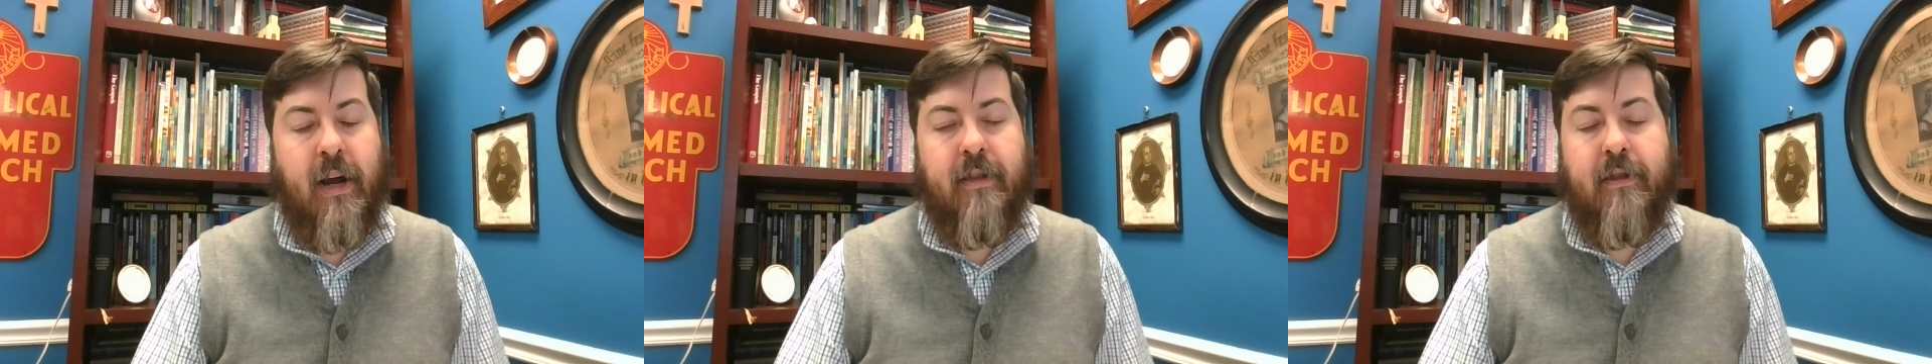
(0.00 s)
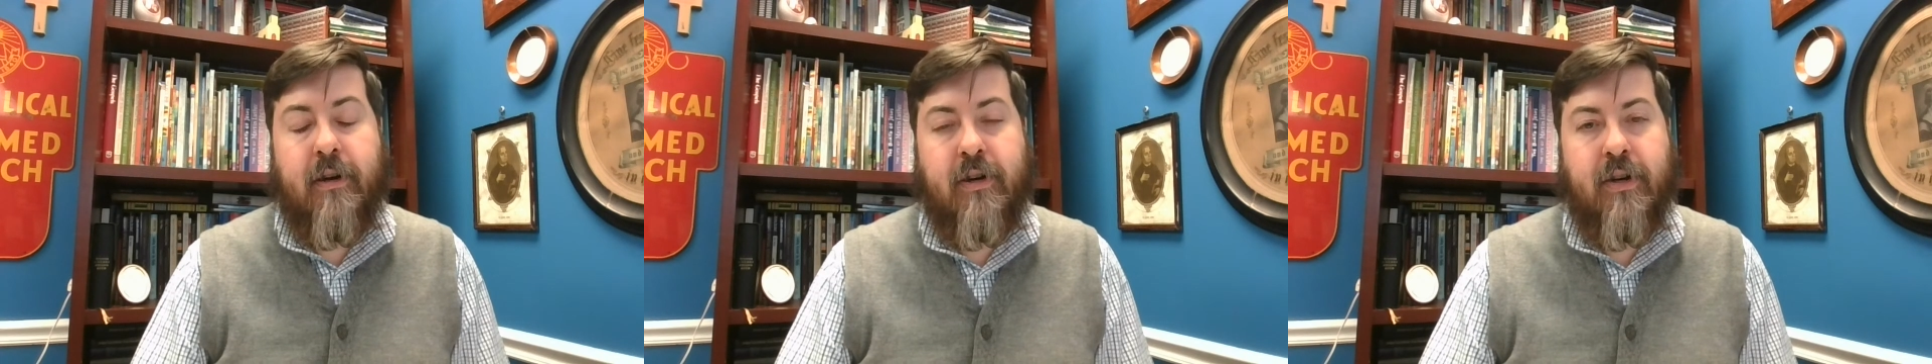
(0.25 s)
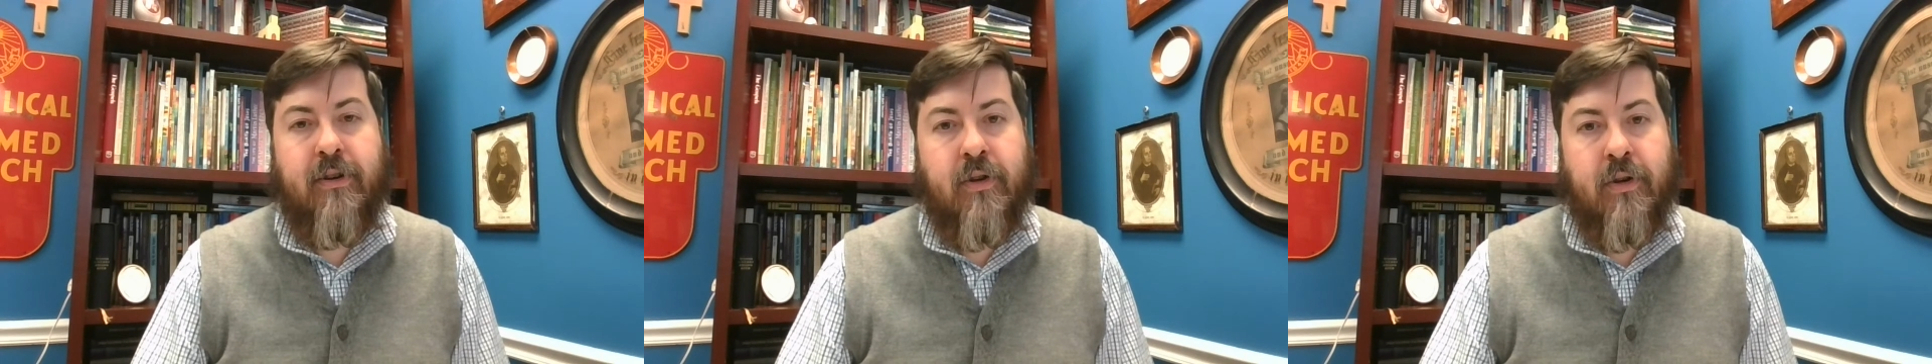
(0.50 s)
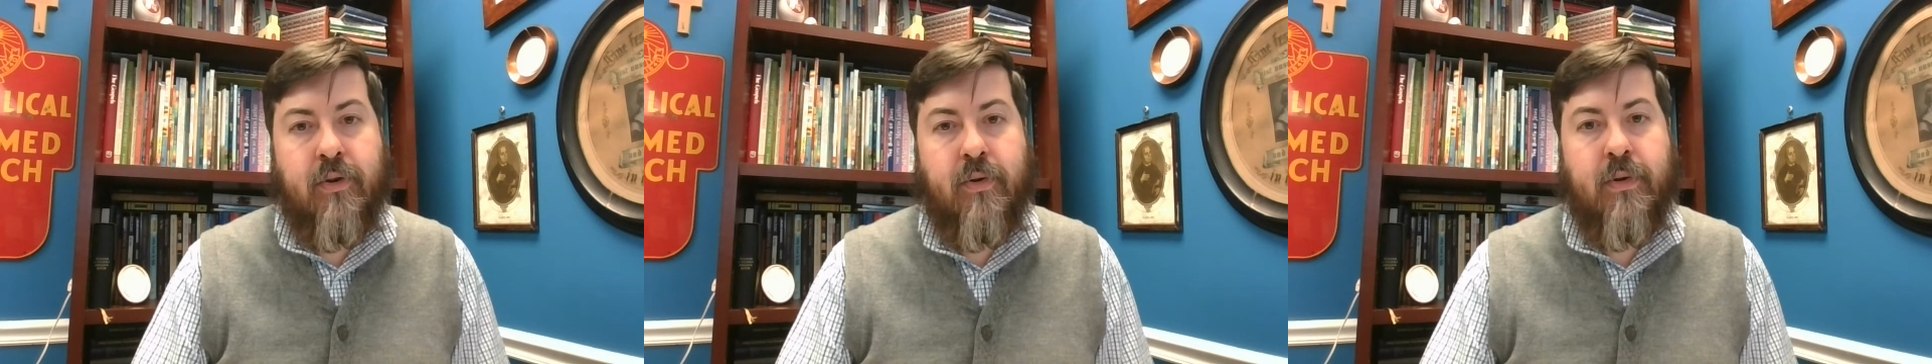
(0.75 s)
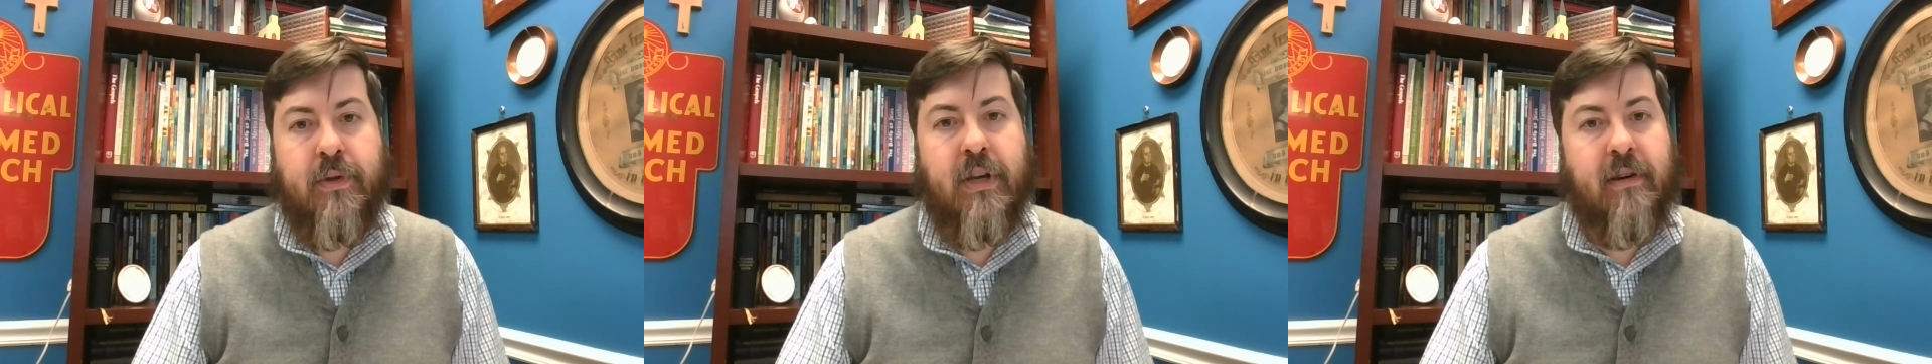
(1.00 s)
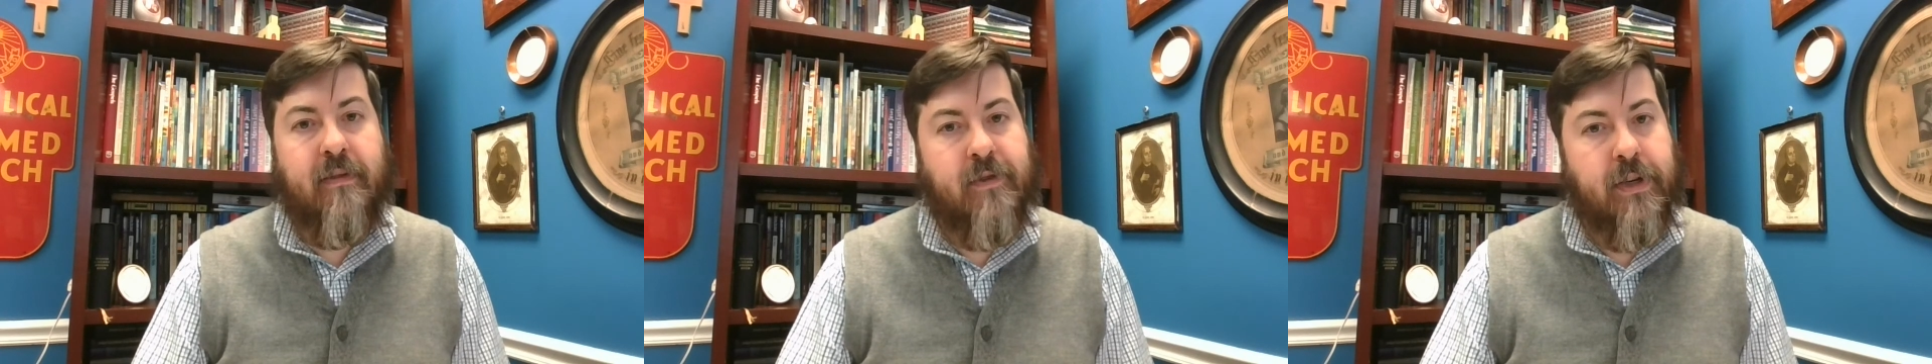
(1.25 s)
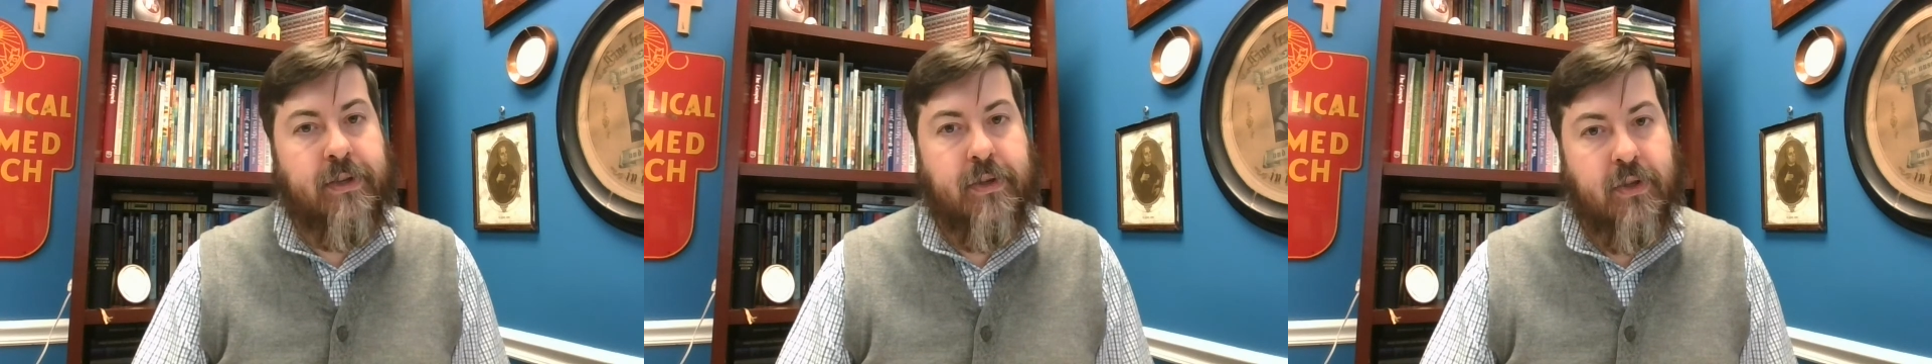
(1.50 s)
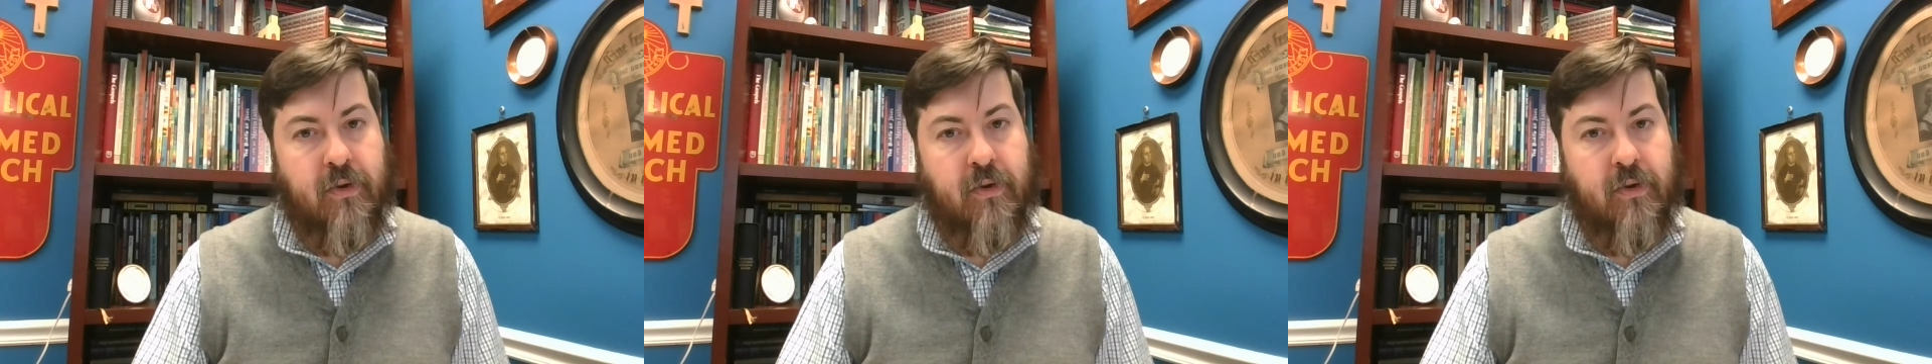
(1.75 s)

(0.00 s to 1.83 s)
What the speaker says: the good news of Jesus